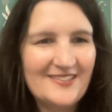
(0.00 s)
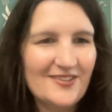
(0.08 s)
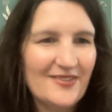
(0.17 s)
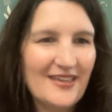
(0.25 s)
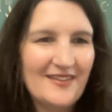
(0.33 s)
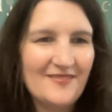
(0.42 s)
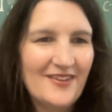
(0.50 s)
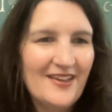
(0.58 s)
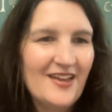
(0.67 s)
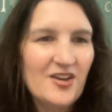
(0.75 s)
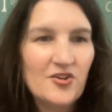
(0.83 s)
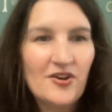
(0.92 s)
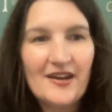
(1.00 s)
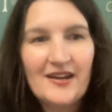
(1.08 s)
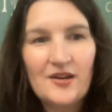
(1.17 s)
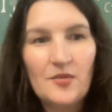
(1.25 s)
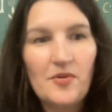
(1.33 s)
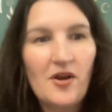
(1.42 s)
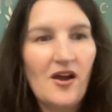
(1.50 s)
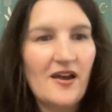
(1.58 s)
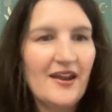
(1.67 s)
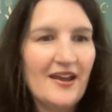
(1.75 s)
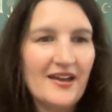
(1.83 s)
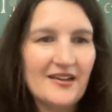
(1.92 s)
So they've created a
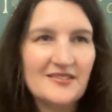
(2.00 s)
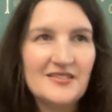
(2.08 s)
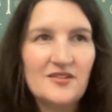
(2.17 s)
product,